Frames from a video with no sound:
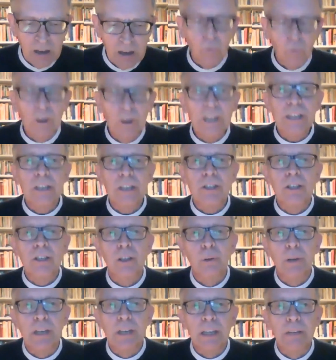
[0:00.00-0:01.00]
Why does the
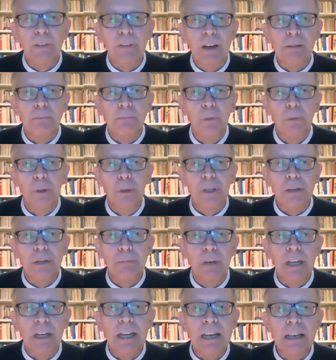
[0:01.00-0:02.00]
Queen give out Maundy
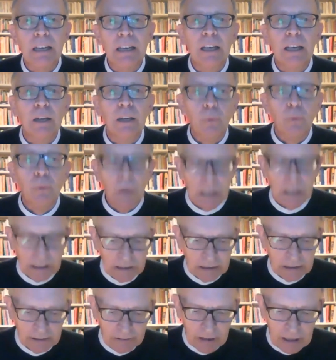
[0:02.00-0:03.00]
money?
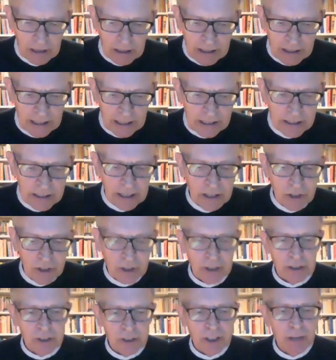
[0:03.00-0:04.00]
Well, it
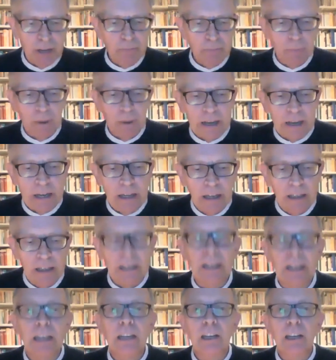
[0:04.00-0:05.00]
is simply
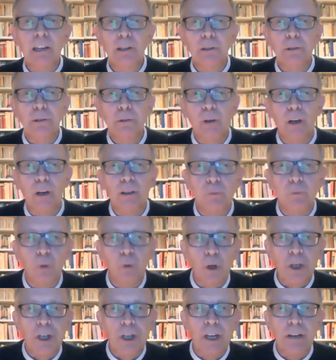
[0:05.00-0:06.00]
in lieu of
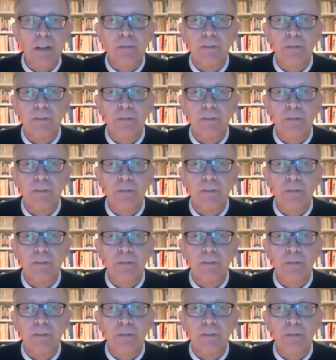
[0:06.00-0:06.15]
washing